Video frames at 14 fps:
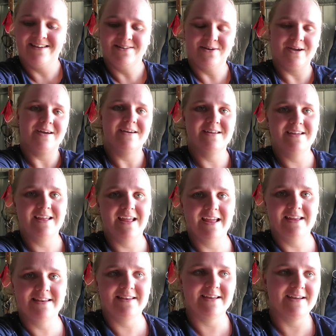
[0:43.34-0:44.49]
Oh,
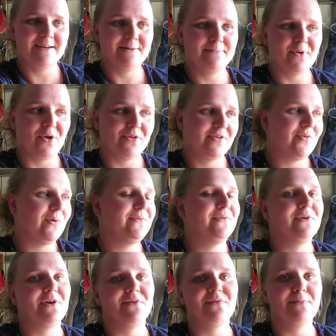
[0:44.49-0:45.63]
and um, on the 12th
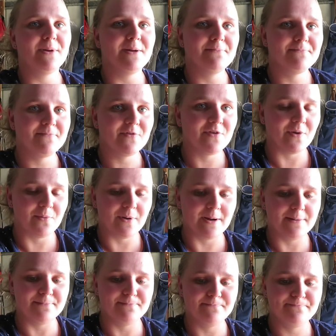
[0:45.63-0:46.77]
of November. So,
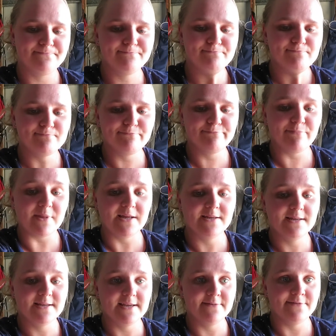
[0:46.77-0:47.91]
um,
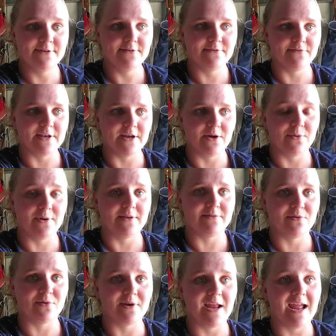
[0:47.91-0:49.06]
if this video is
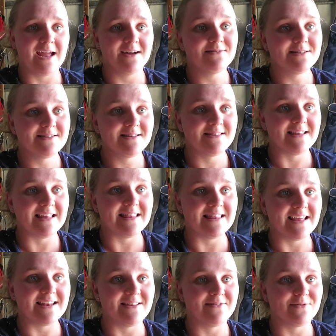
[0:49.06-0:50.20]
not out, then
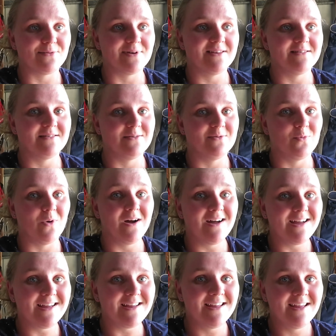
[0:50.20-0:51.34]
that is a reason
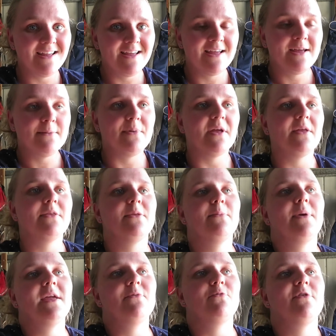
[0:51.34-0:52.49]
why. But the
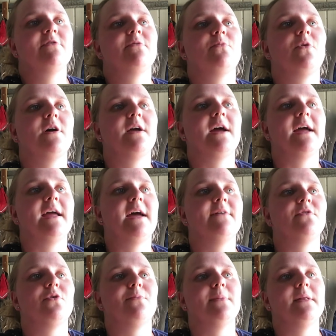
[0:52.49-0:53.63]
main reason why I have
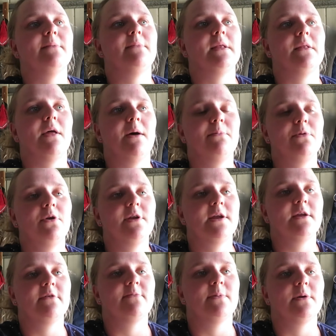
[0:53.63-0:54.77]
not been
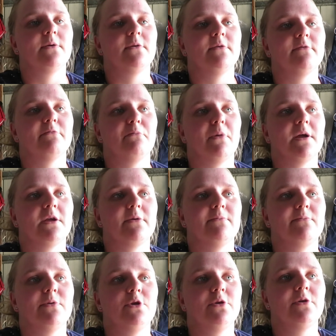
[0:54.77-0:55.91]
uploading is because my
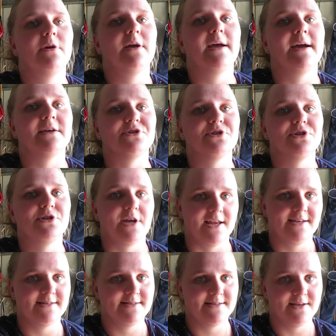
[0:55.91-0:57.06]
computer has shut
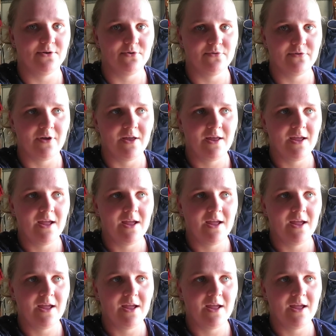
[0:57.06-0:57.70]
itself